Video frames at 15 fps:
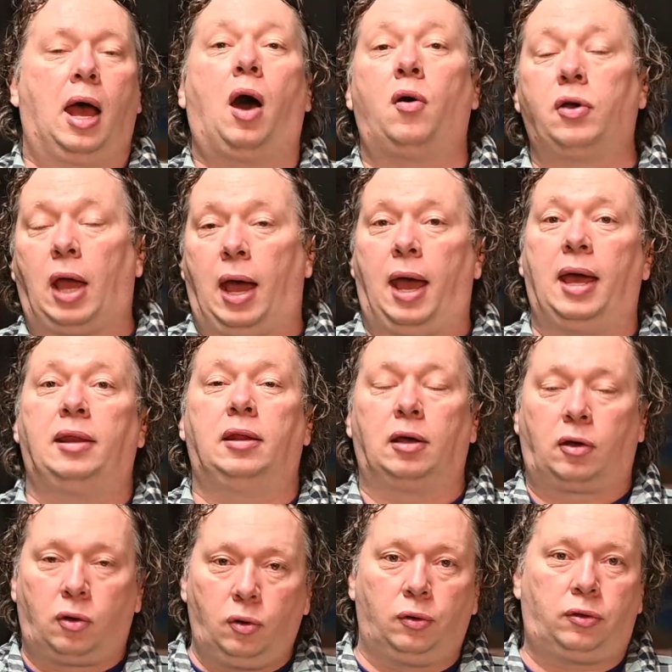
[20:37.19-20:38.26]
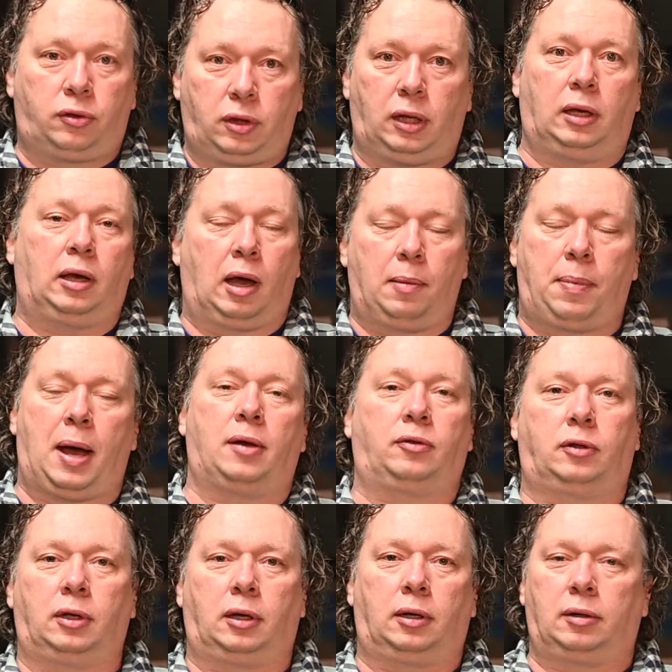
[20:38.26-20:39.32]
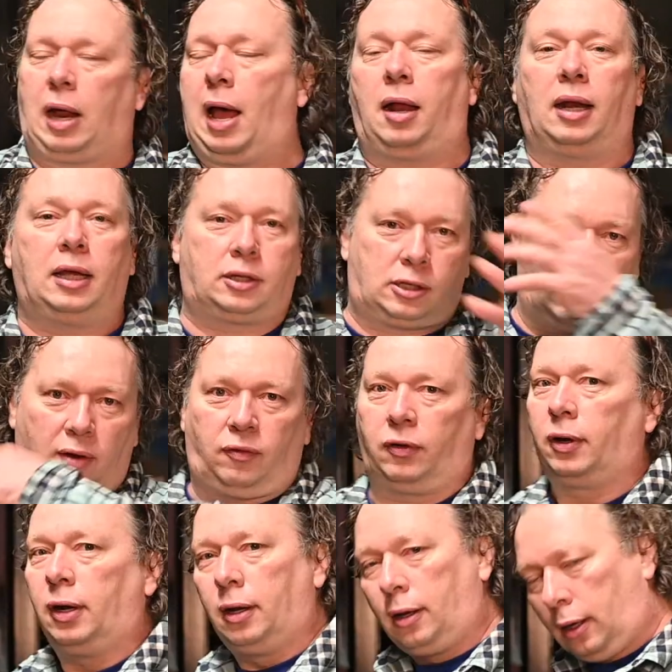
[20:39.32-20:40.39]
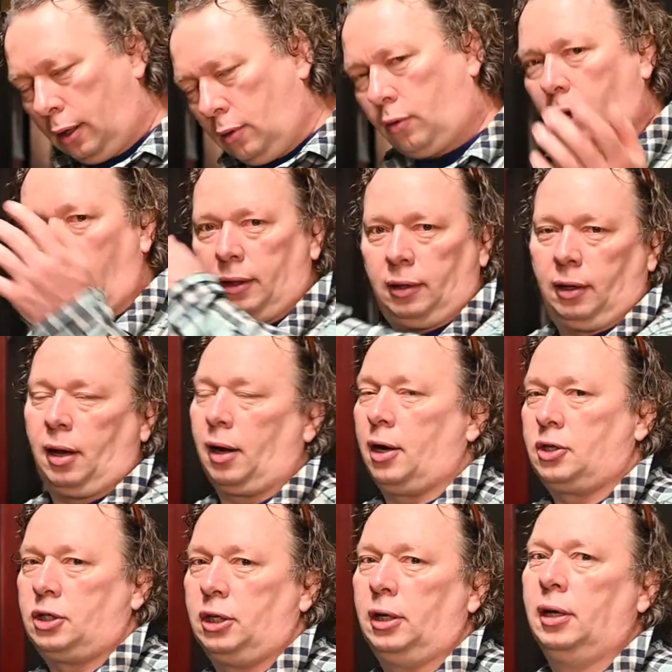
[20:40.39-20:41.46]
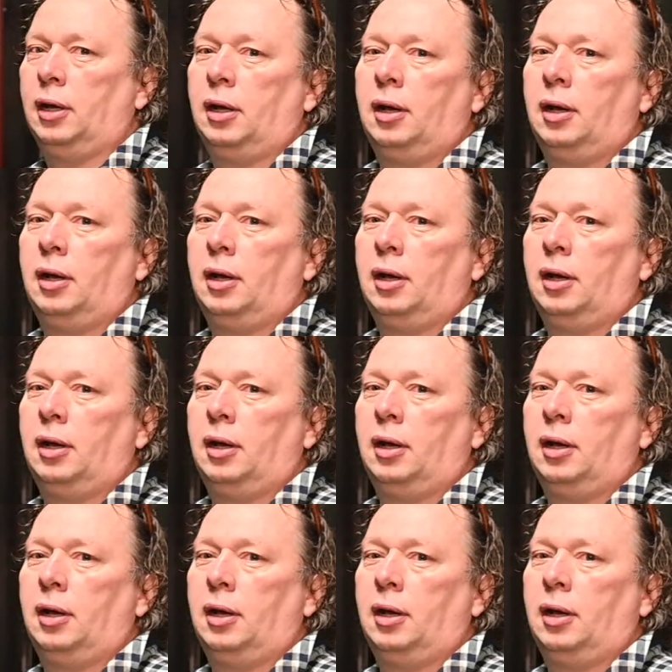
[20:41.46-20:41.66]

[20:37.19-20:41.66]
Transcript: Oh yeah, and the good thing about the, now let's have a look at the Karashi